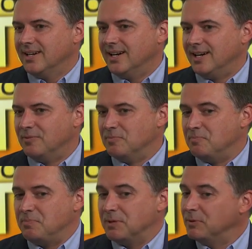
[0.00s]

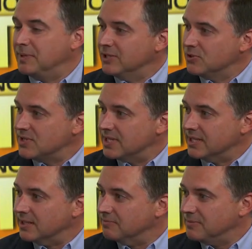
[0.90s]
people will be interested
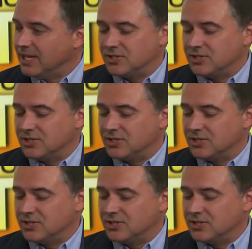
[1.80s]
in, not